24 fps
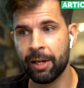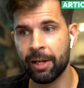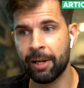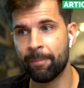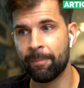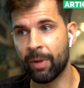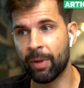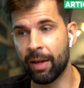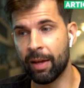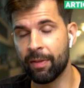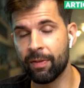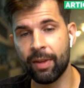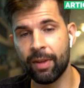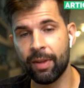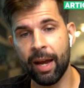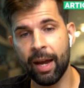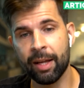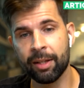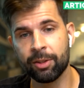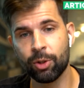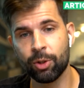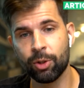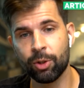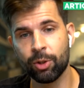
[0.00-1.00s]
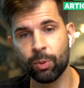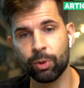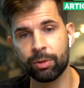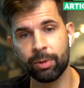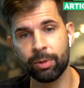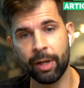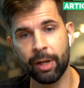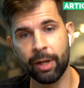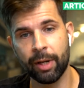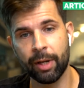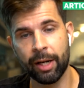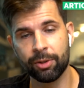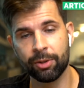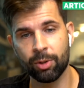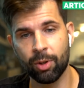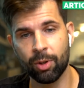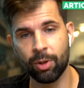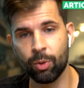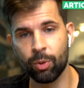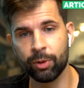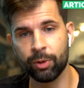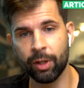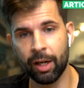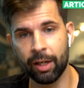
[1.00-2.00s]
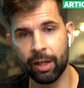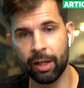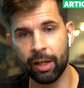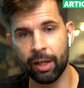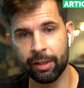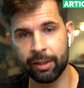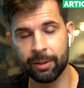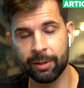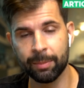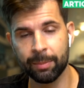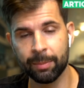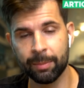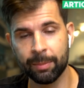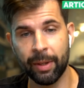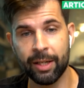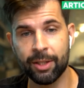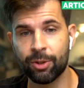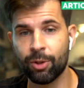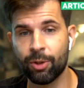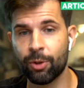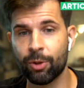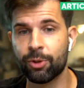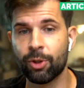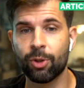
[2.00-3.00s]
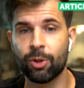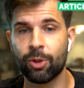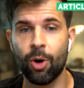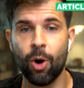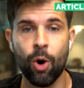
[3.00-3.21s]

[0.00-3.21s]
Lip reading: and then you would write your own article based on your